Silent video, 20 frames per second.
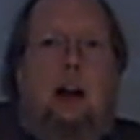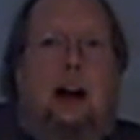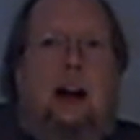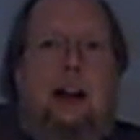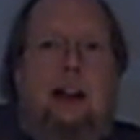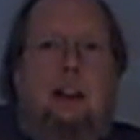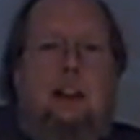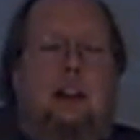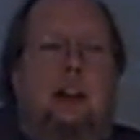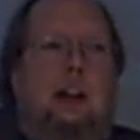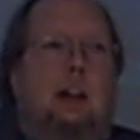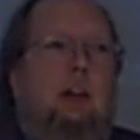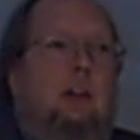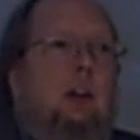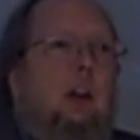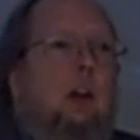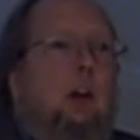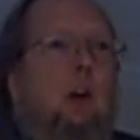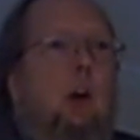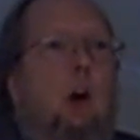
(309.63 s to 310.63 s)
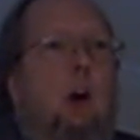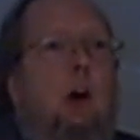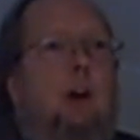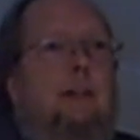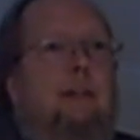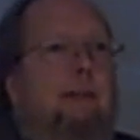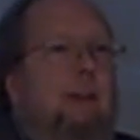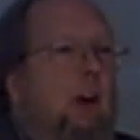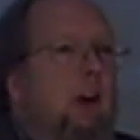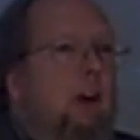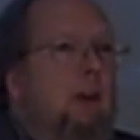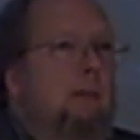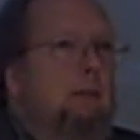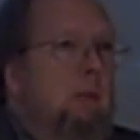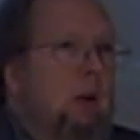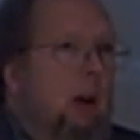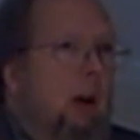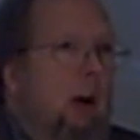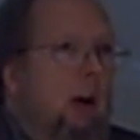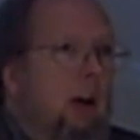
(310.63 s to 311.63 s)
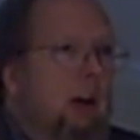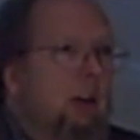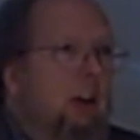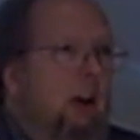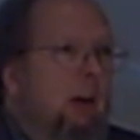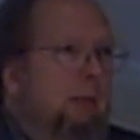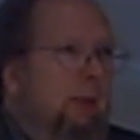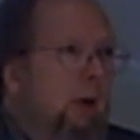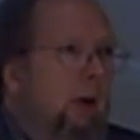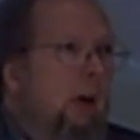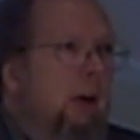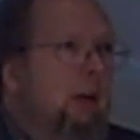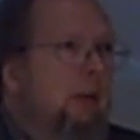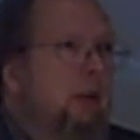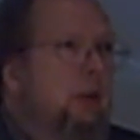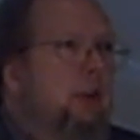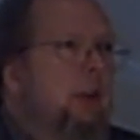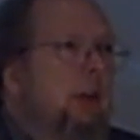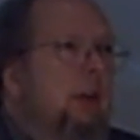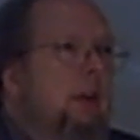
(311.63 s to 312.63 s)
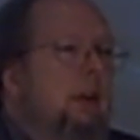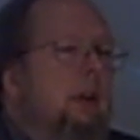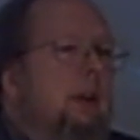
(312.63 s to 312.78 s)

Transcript: I think the law firm blog approach